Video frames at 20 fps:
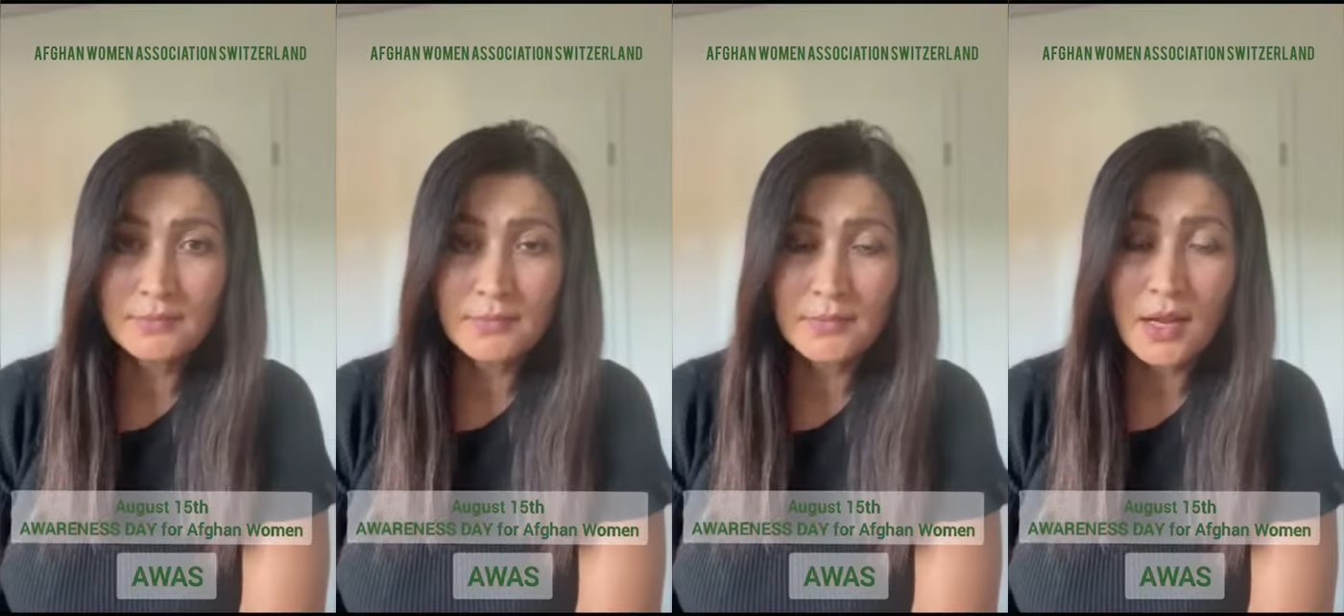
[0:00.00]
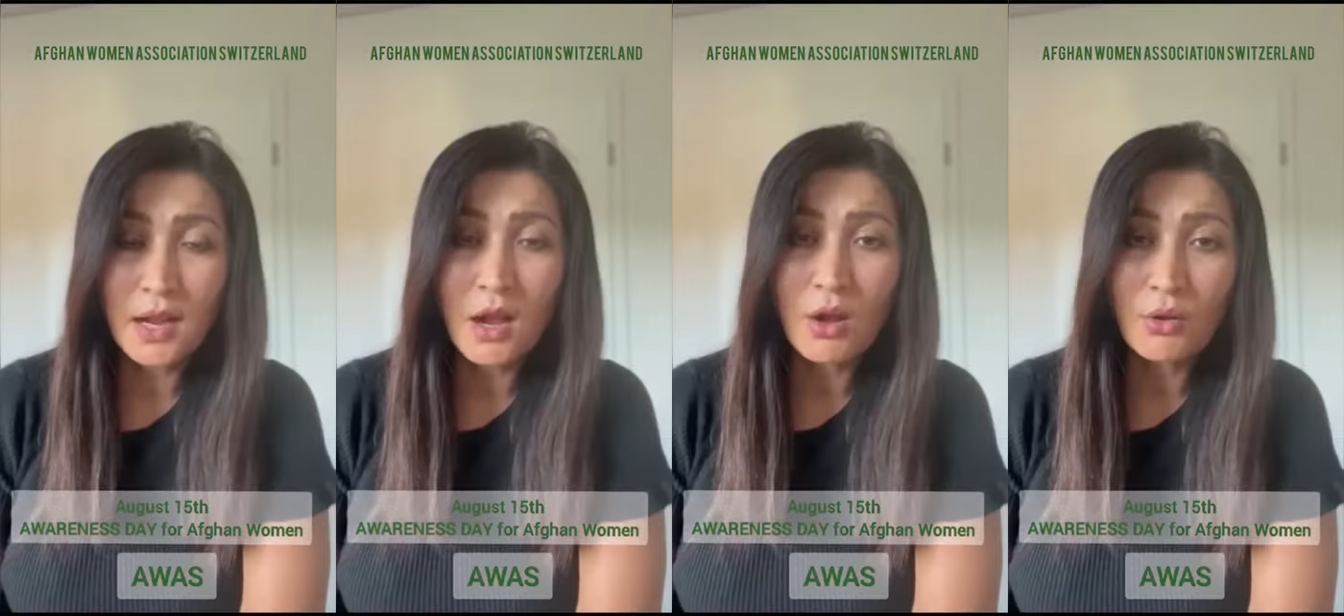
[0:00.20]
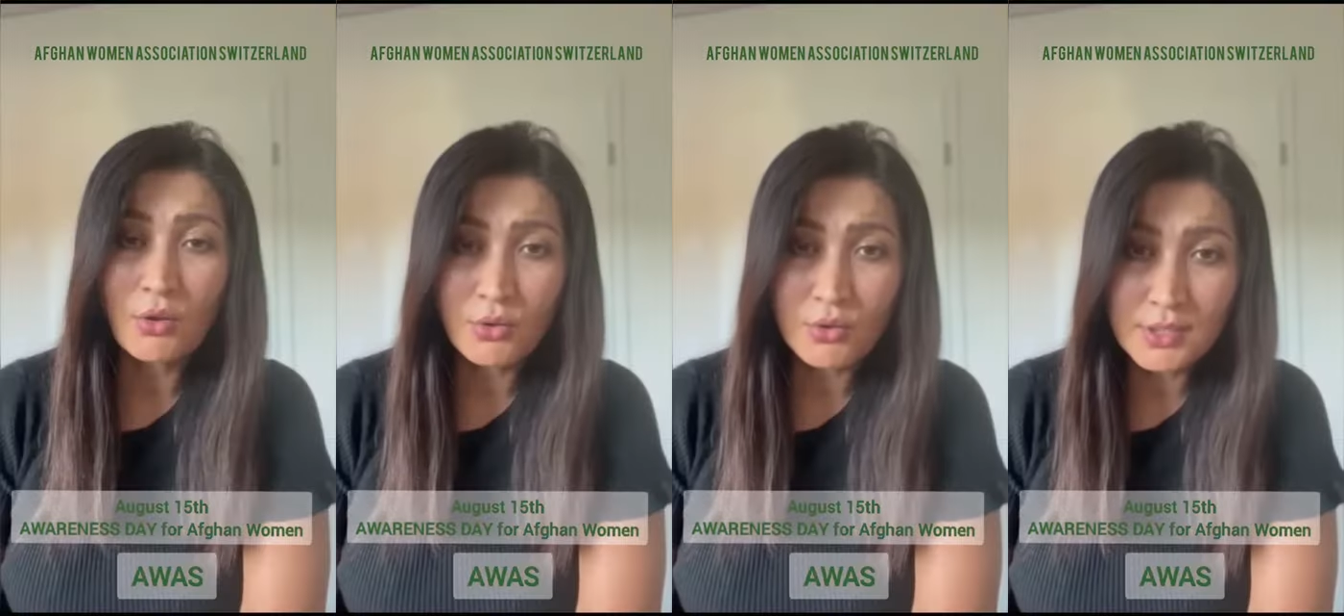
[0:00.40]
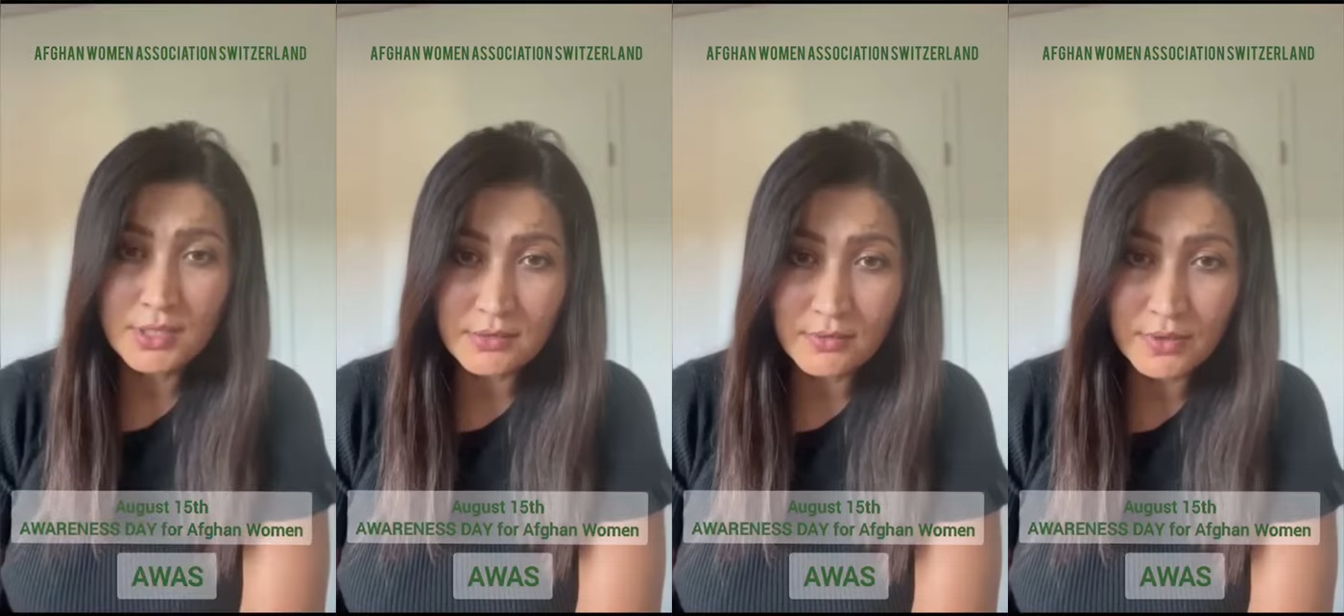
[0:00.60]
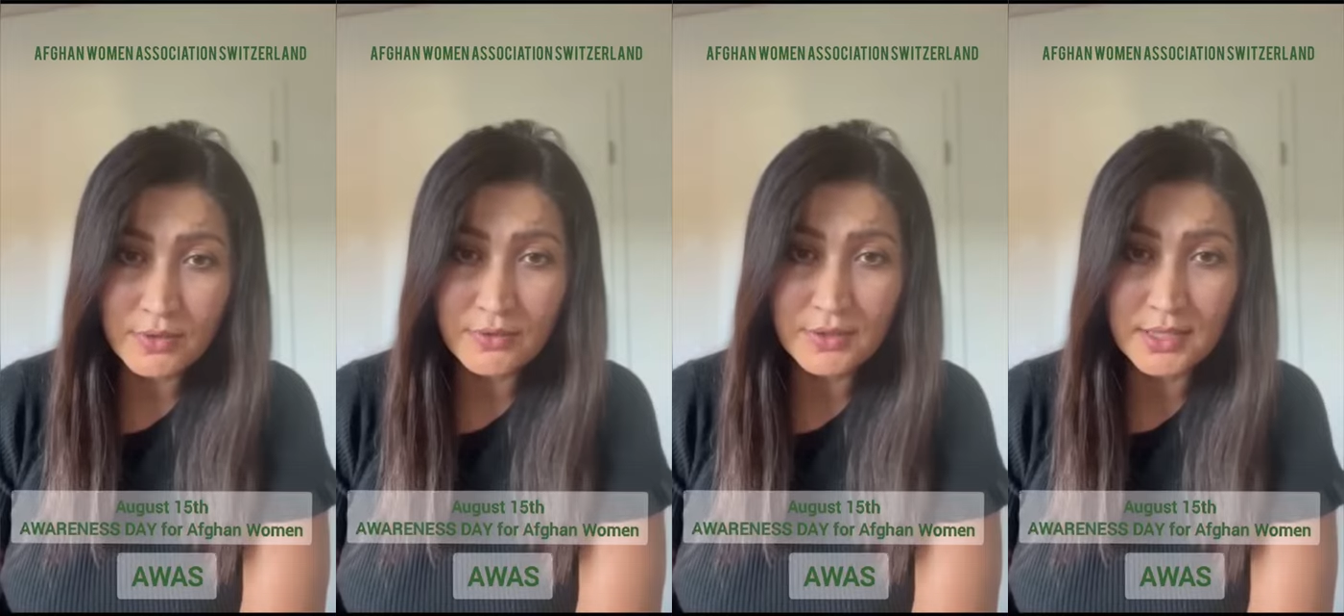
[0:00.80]
August
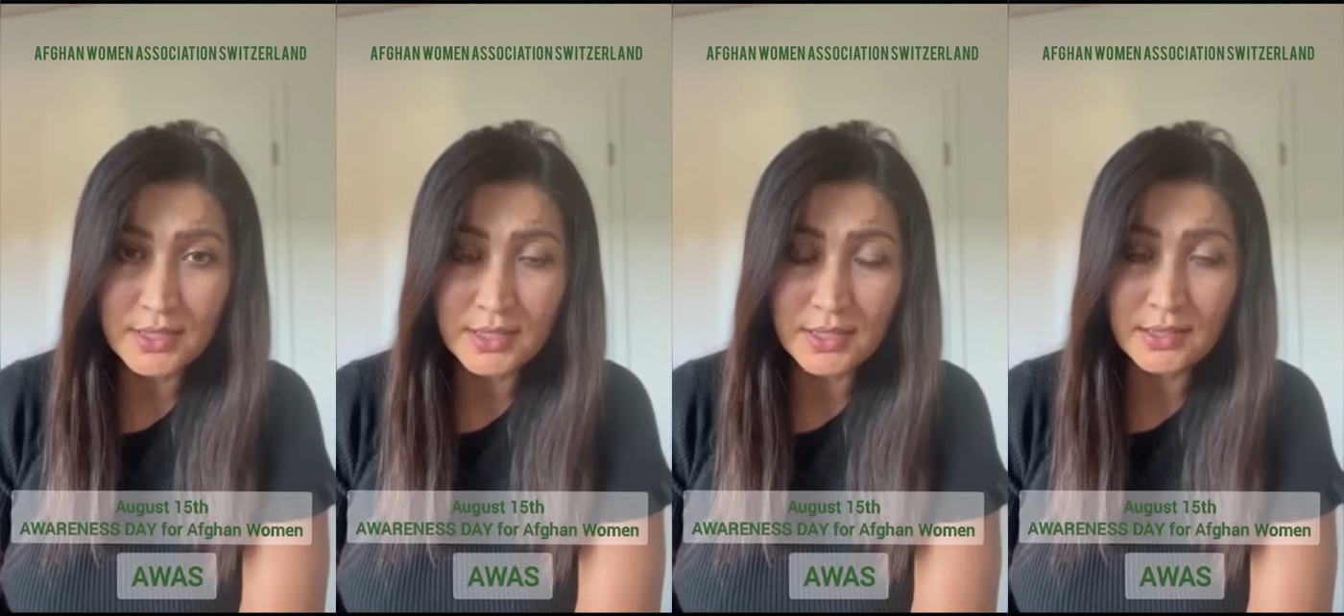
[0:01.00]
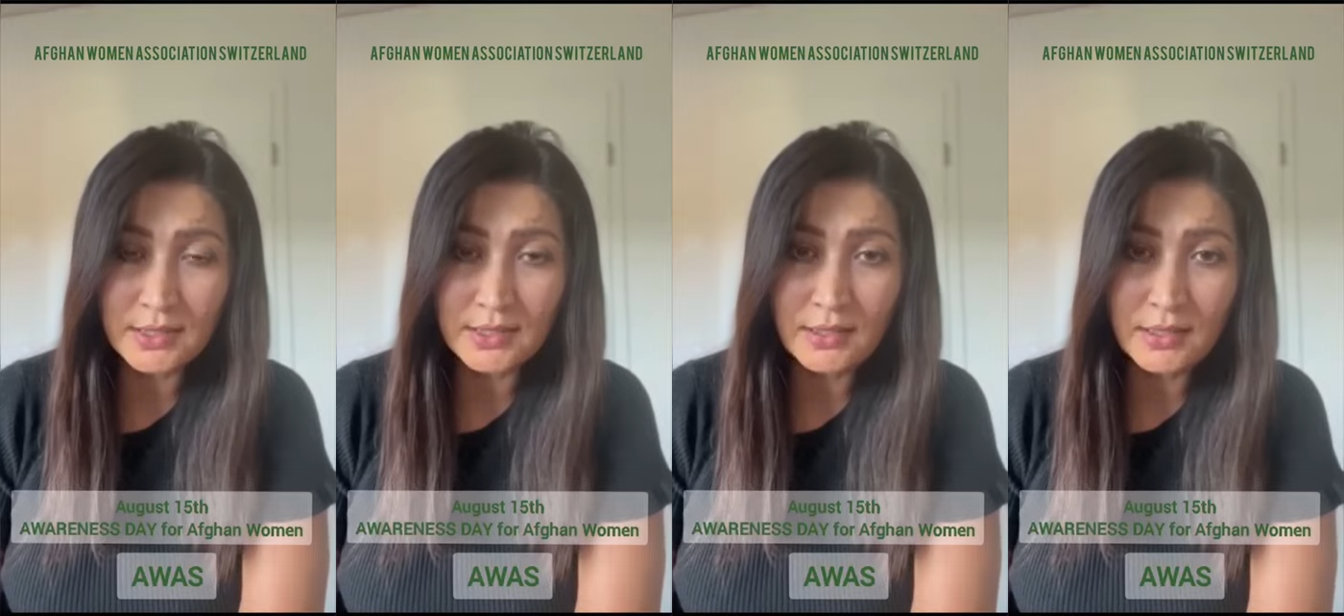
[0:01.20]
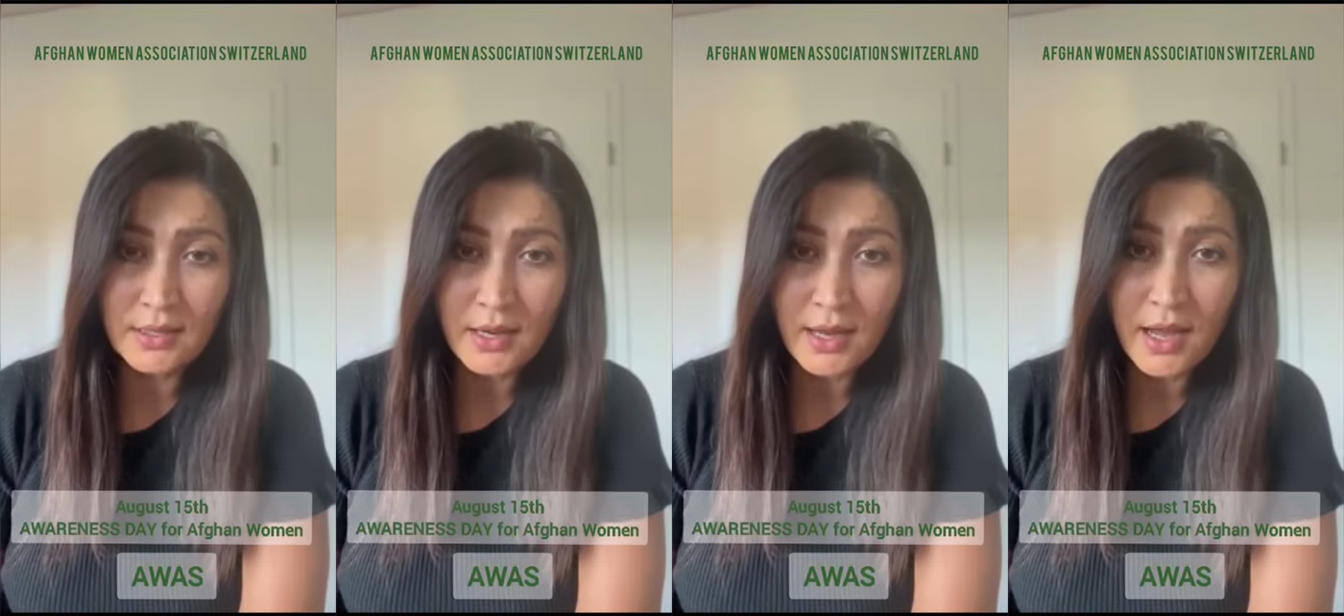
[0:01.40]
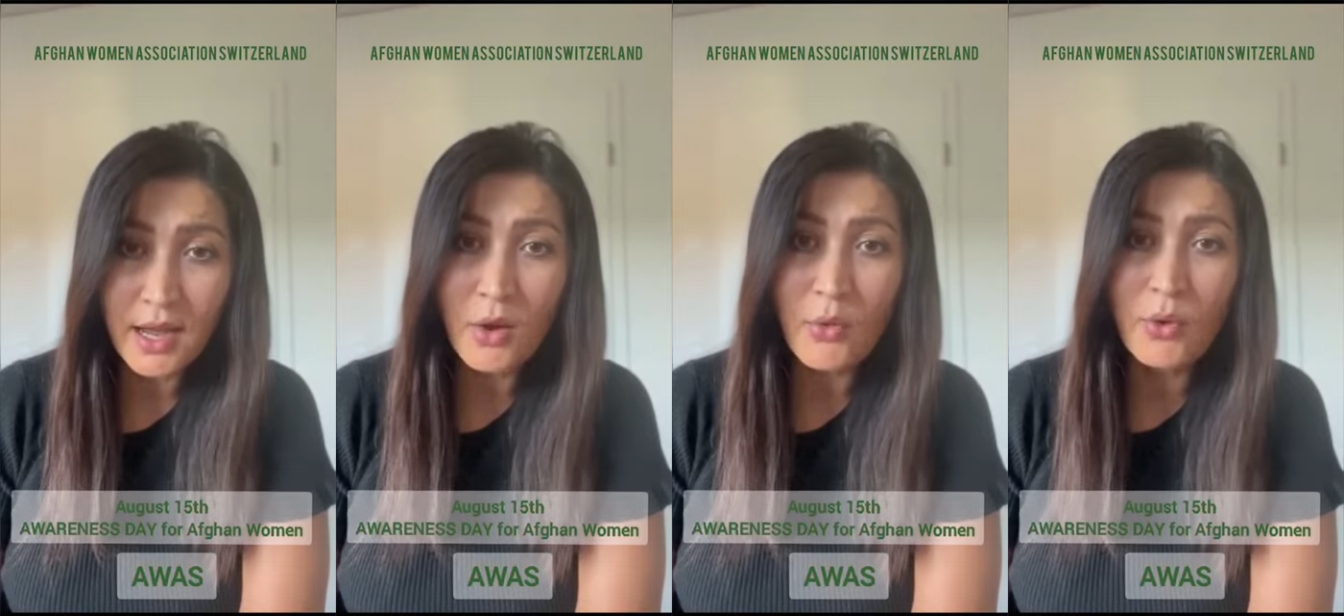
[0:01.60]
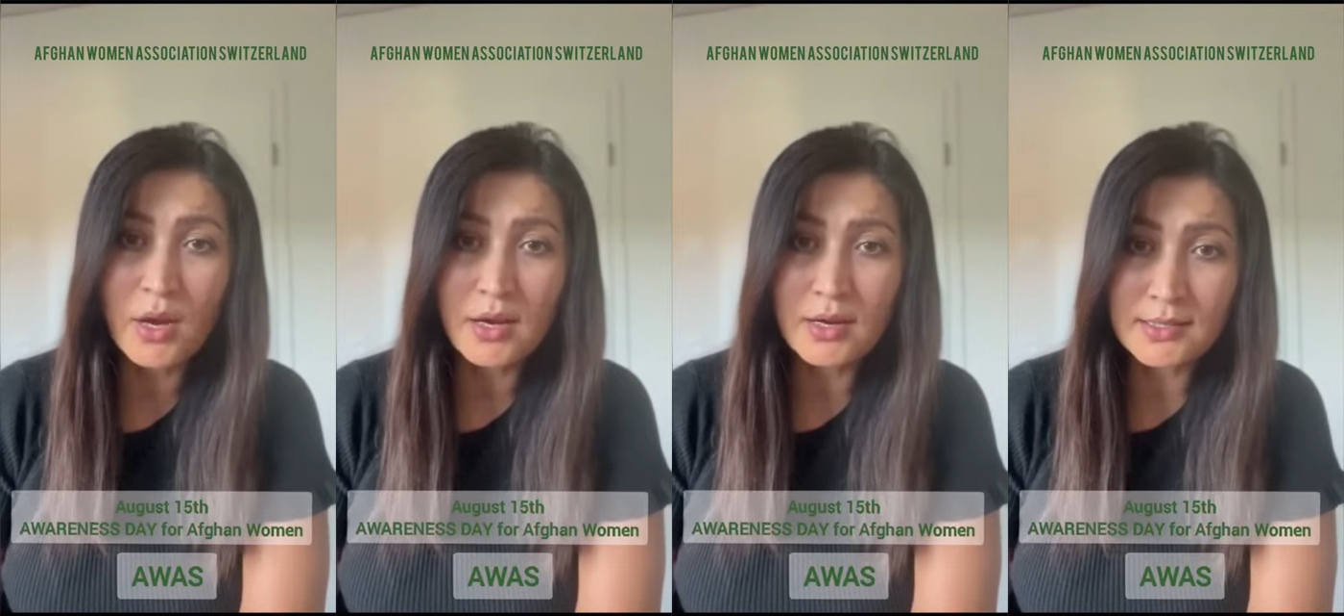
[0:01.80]
15th,
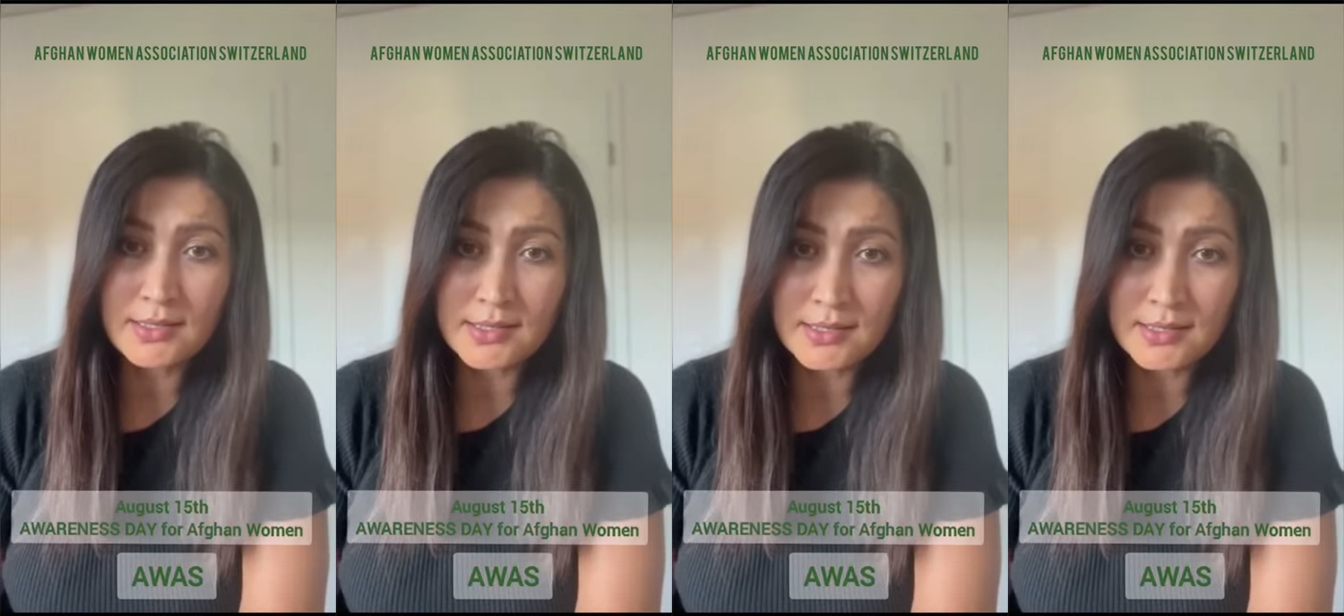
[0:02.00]
Awareness